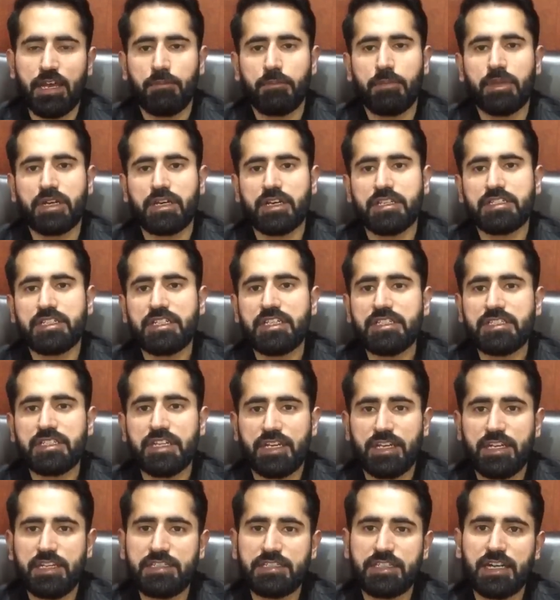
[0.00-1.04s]
because he
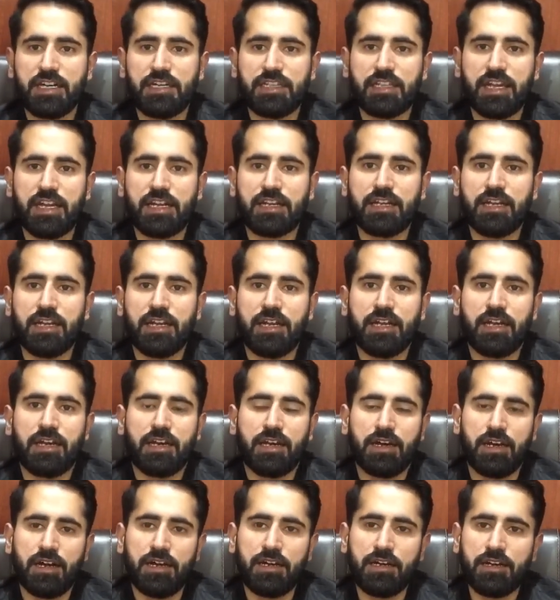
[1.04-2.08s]
said that
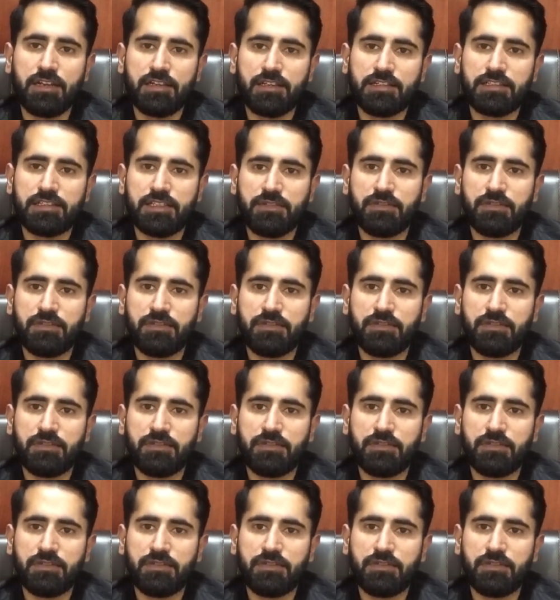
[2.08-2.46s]
under the